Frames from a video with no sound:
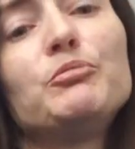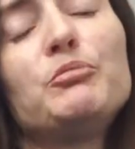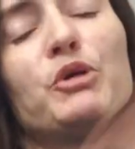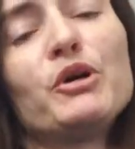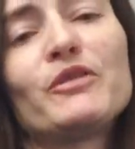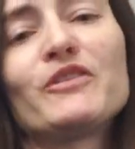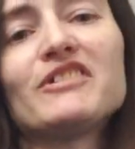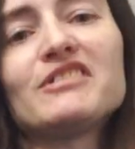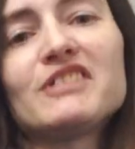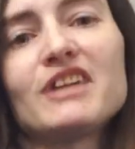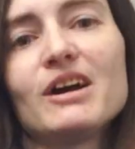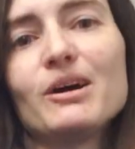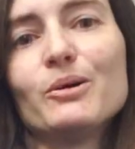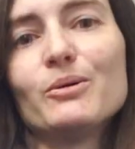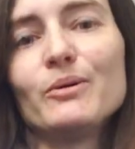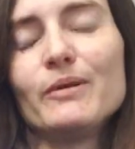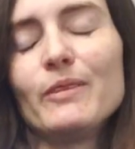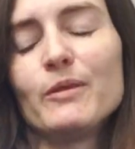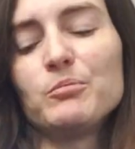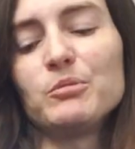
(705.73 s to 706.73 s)
put this
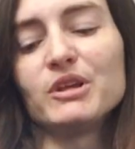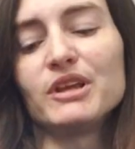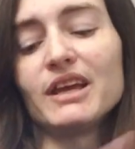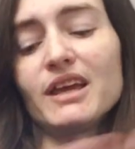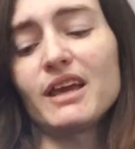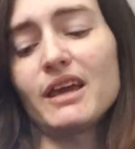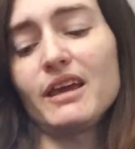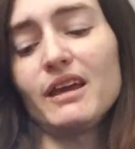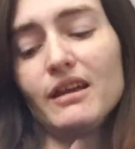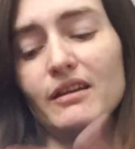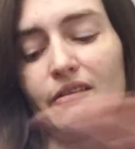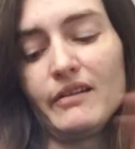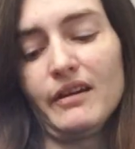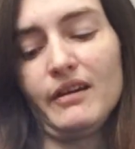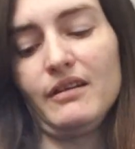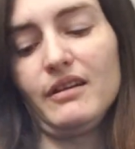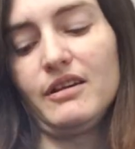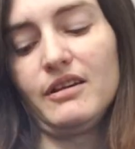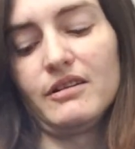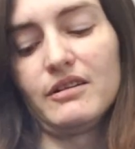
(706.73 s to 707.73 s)
out and then be like, hey,
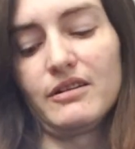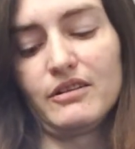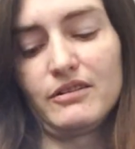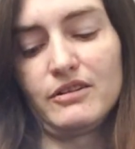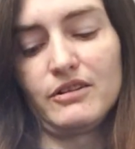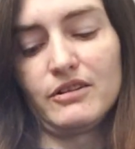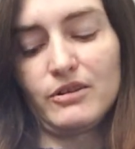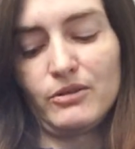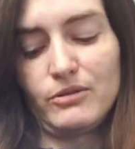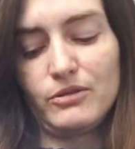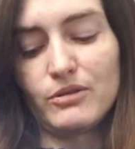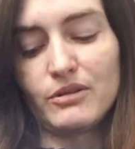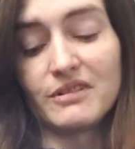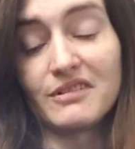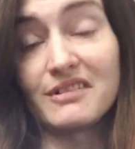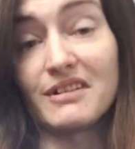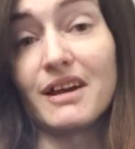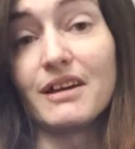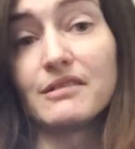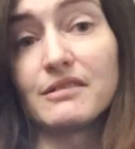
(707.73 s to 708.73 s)
here, you can
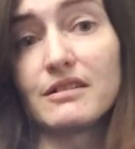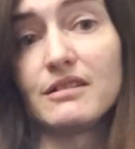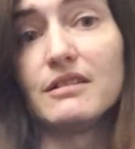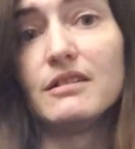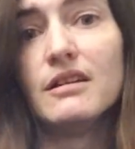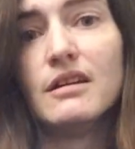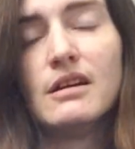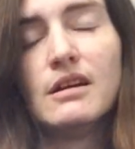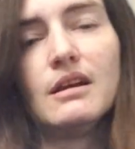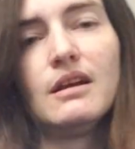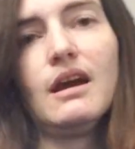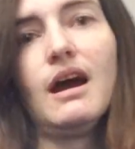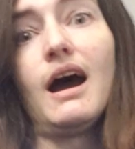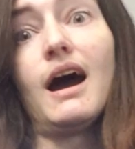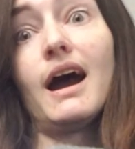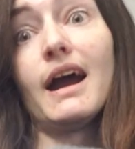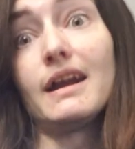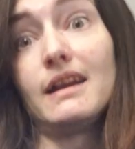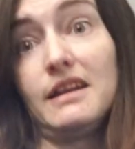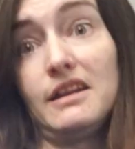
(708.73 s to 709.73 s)
size it.
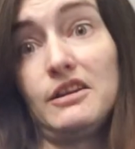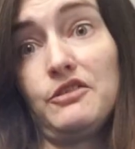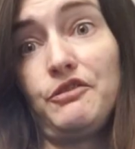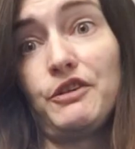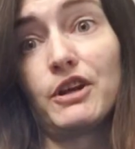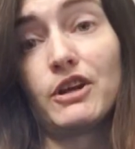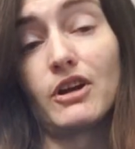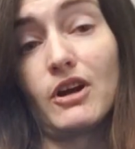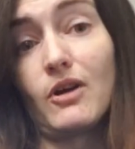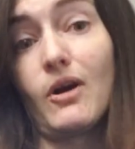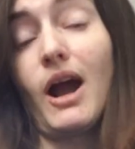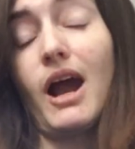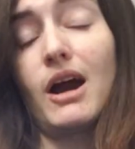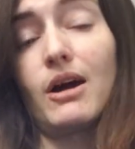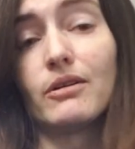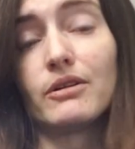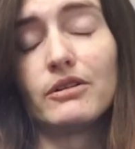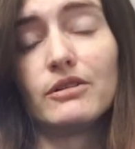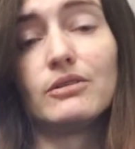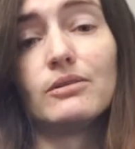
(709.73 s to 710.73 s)
I need to figure out
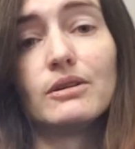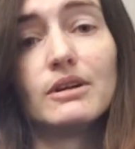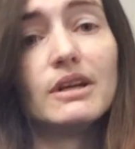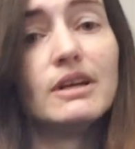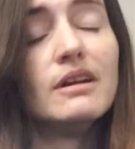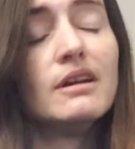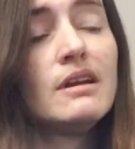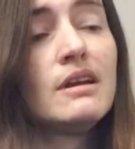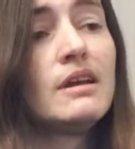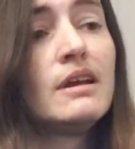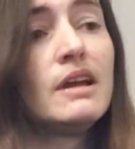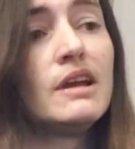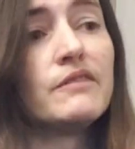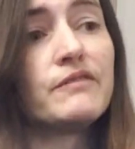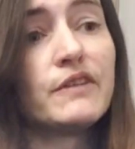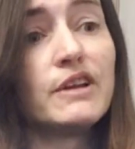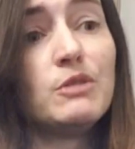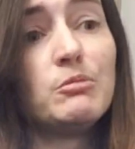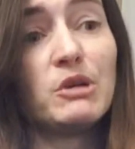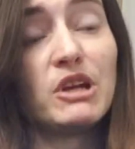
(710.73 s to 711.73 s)
how to do it. If
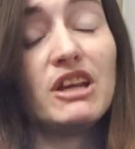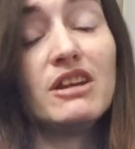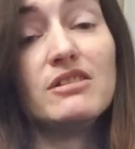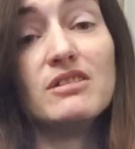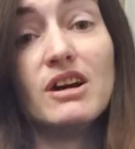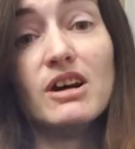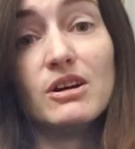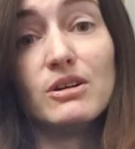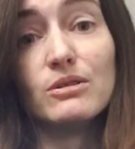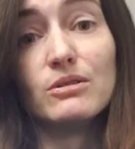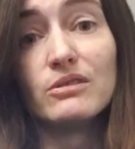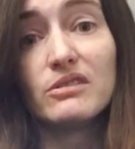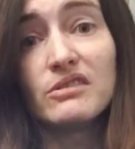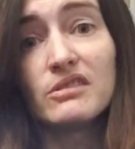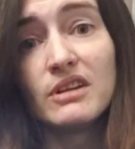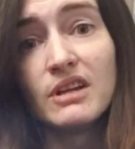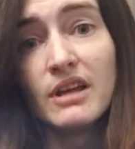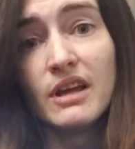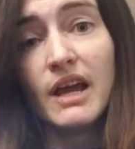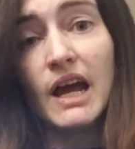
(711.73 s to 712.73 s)
anybody
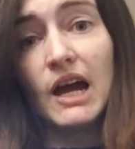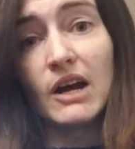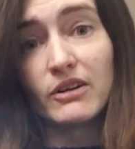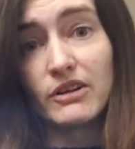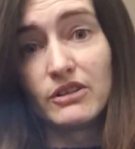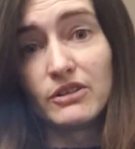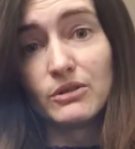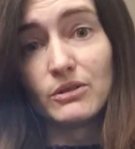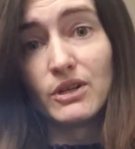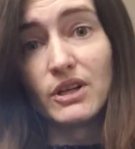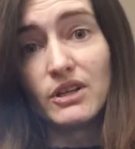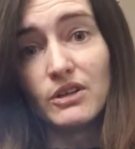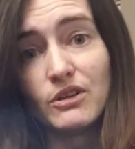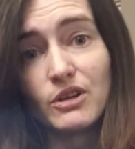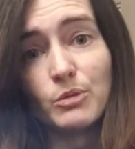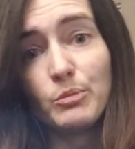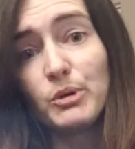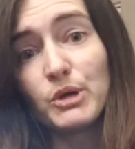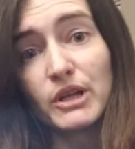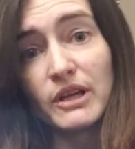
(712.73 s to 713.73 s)
knows how to do it, you
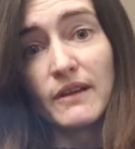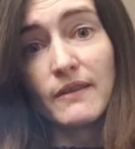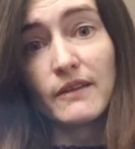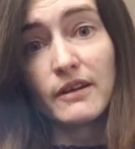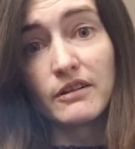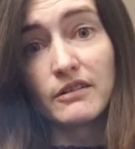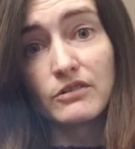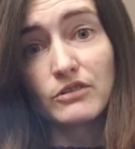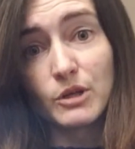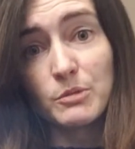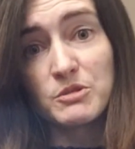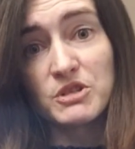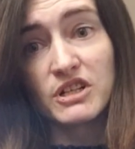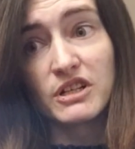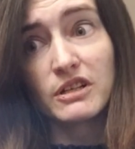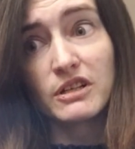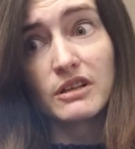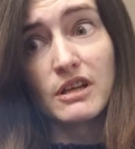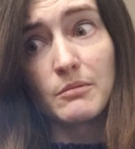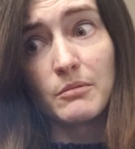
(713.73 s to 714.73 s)
can put it in the
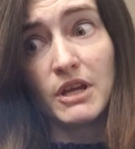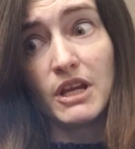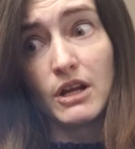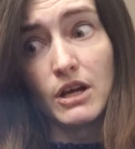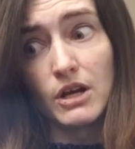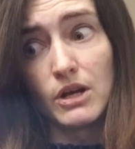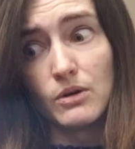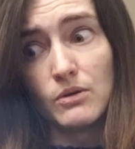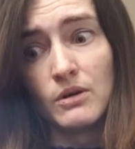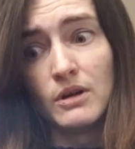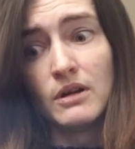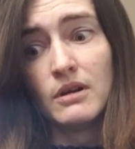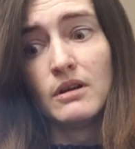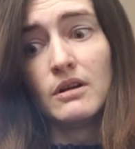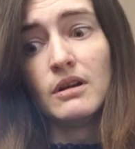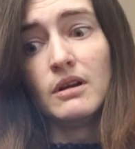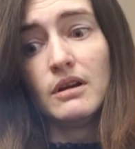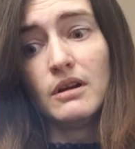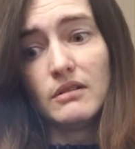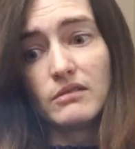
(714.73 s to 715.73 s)
description and let me know
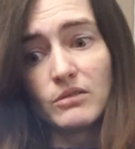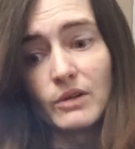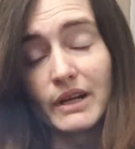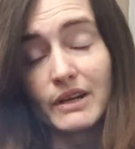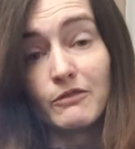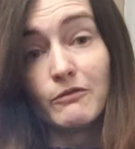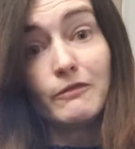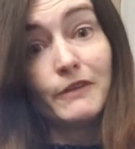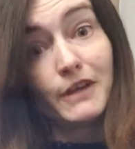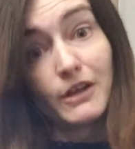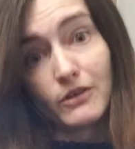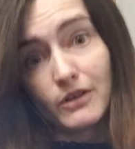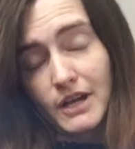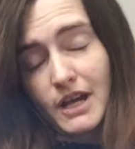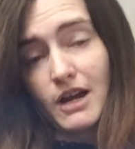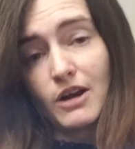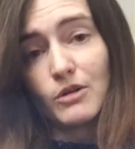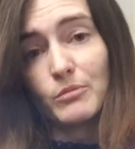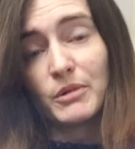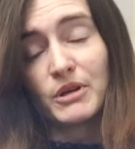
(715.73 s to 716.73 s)
so I can figure it
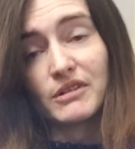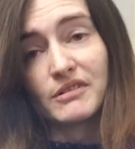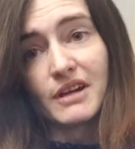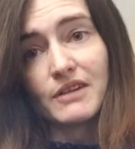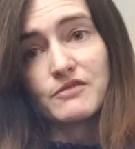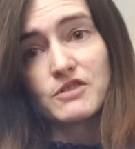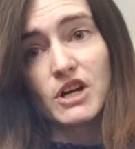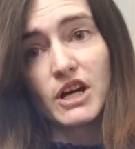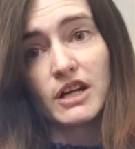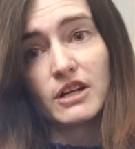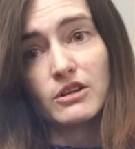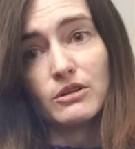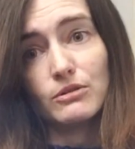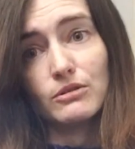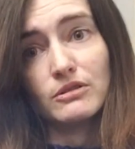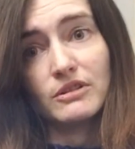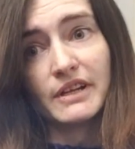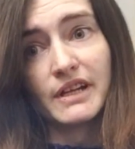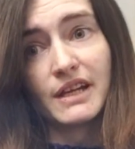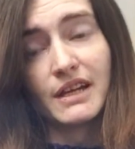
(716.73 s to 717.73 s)
out, because I've tried
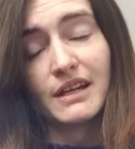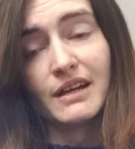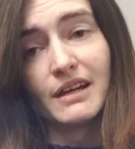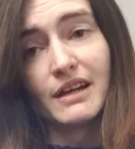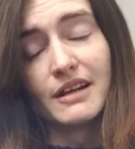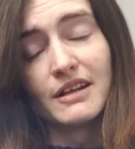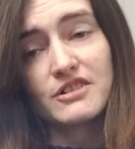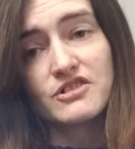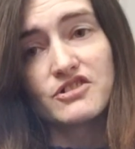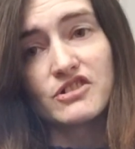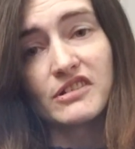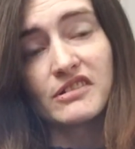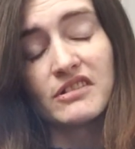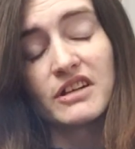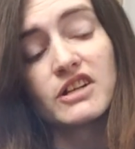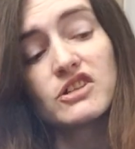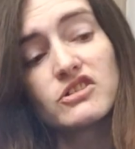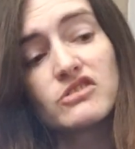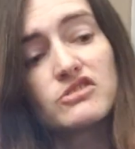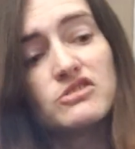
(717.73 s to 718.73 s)
Googling it and it's just
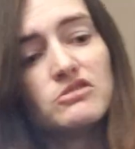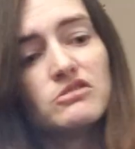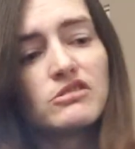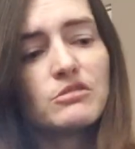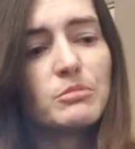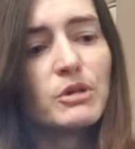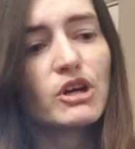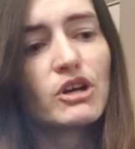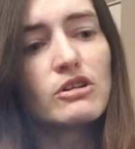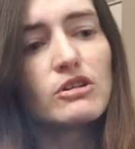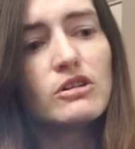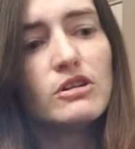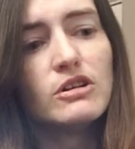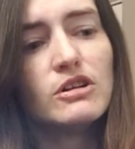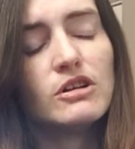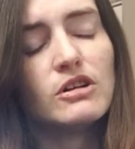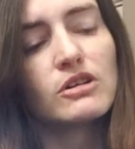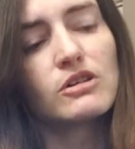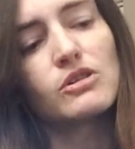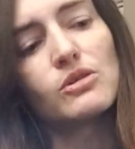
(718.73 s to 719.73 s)
like, just use a bigger
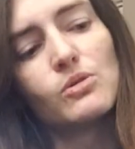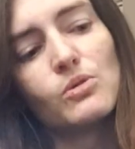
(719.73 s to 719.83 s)
hook